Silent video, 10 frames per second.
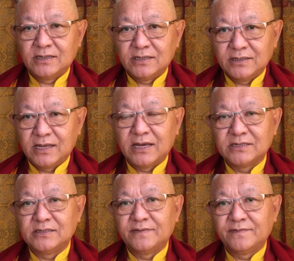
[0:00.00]

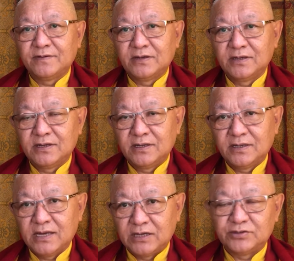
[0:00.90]
negative
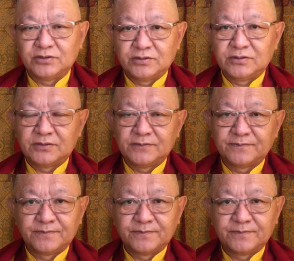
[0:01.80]
actions.